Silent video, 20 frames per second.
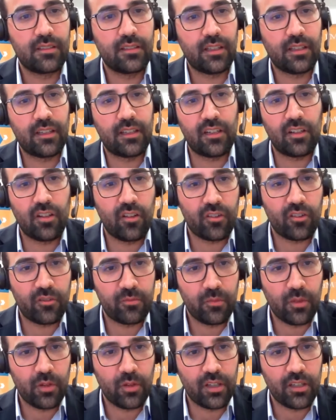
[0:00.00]
take a lot
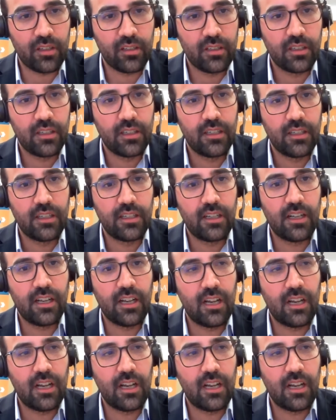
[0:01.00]
of money, yeah.